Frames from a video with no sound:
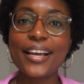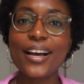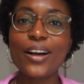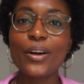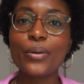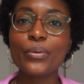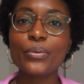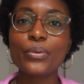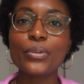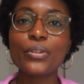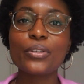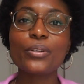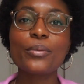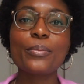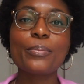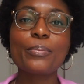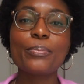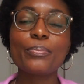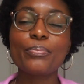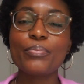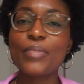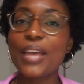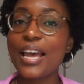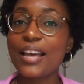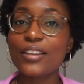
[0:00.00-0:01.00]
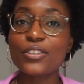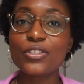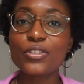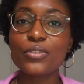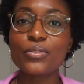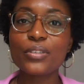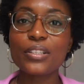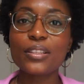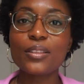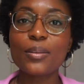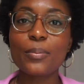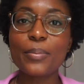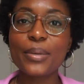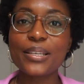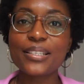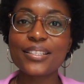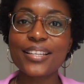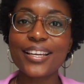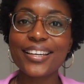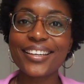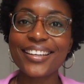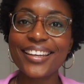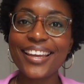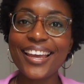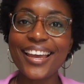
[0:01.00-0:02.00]
I will answer it the best
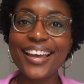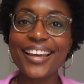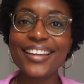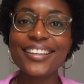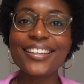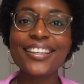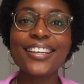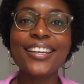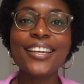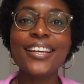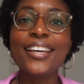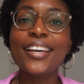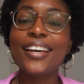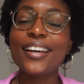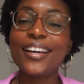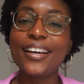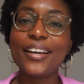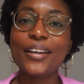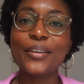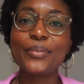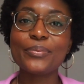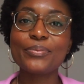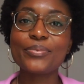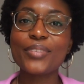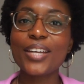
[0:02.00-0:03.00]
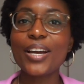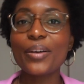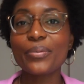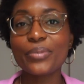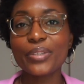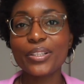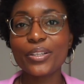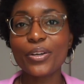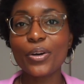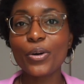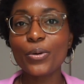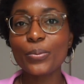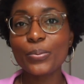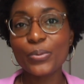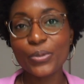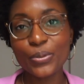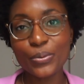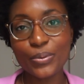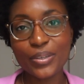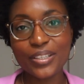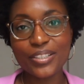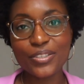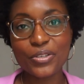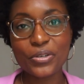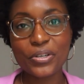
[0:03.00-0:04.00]
I can. I really hope you
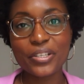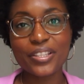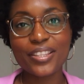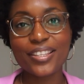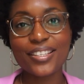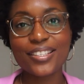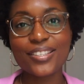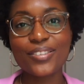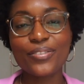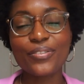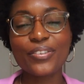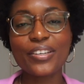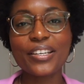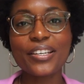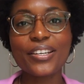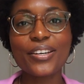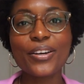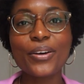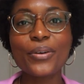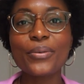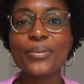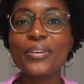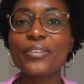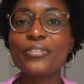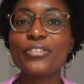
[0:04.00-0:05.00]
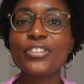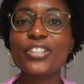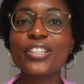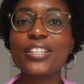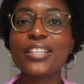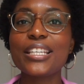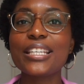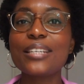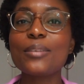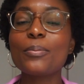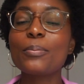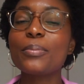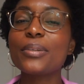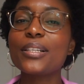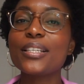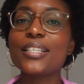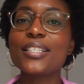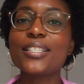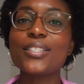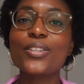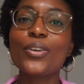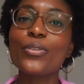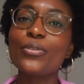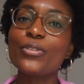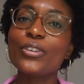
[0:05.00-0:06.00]
enjoyed this video. If you did,
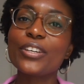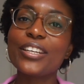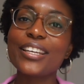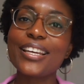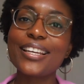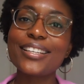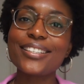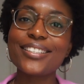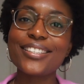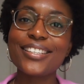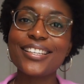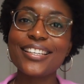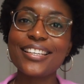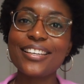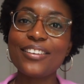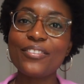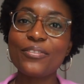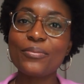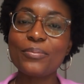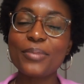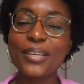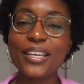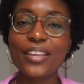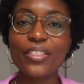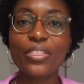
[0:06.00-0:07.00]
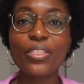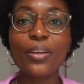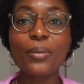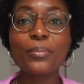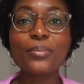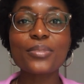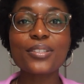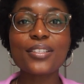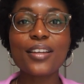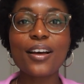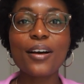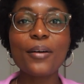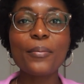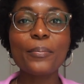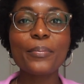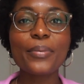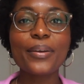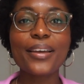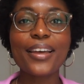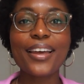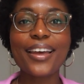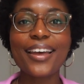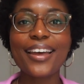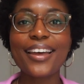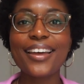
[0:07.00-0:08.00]
please don't forget to give me a thumbs up,
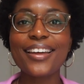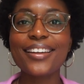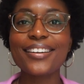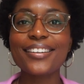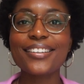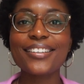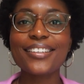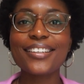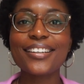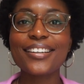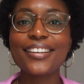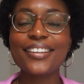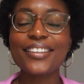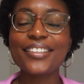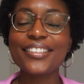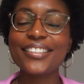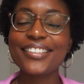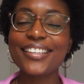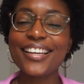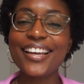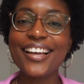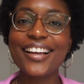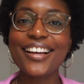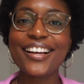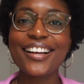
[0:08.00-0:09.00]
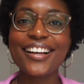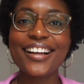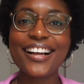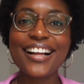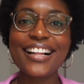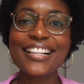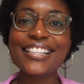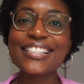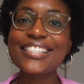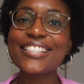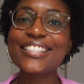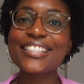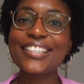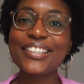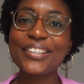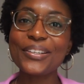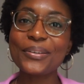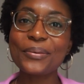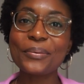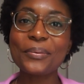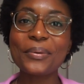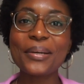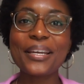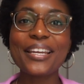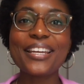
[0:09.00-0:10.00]
and yeah, I'll see
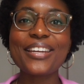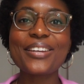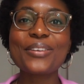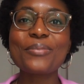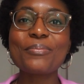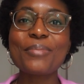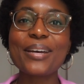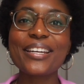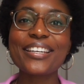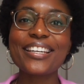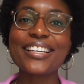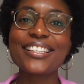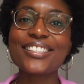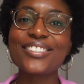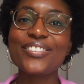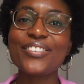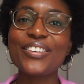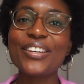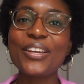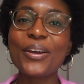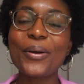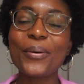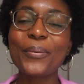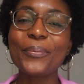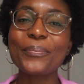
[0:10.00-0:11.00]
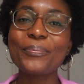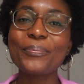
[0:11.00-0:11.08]
you in my next video.